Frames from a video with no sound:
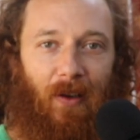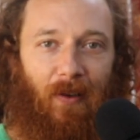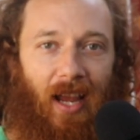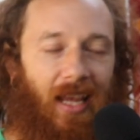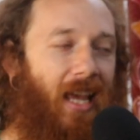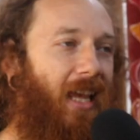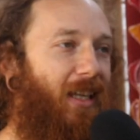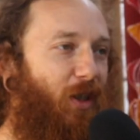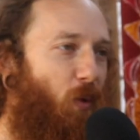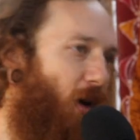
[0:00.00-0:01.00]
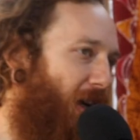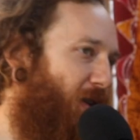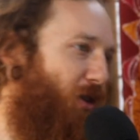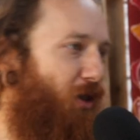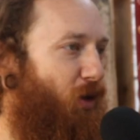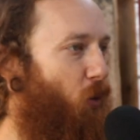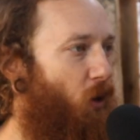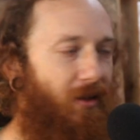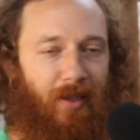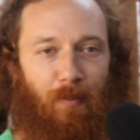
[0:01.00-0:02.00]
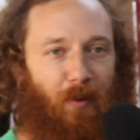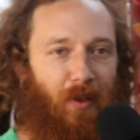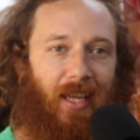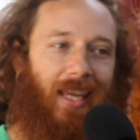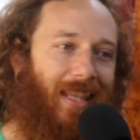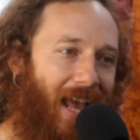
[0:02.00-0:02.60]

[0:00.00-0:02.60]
all right, is you are here to just do one simple thing,